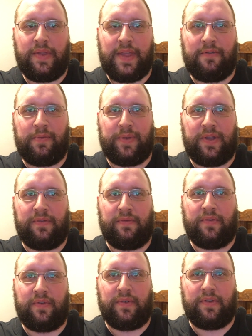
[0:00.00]
would
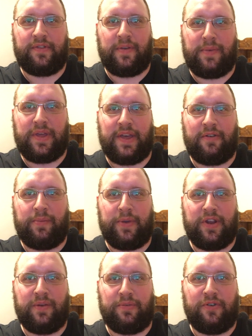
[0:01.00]
be, at least to me, that would
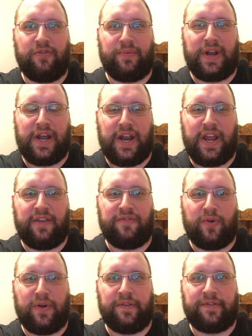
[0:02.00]
be an improvement on
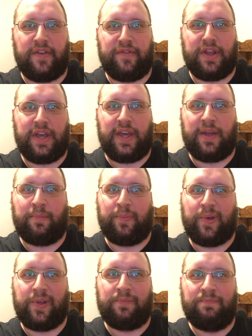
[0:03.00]
84 and 78.
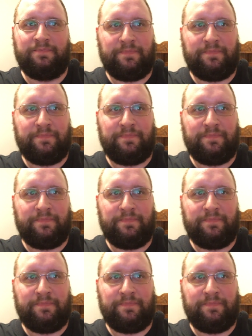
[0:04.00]
But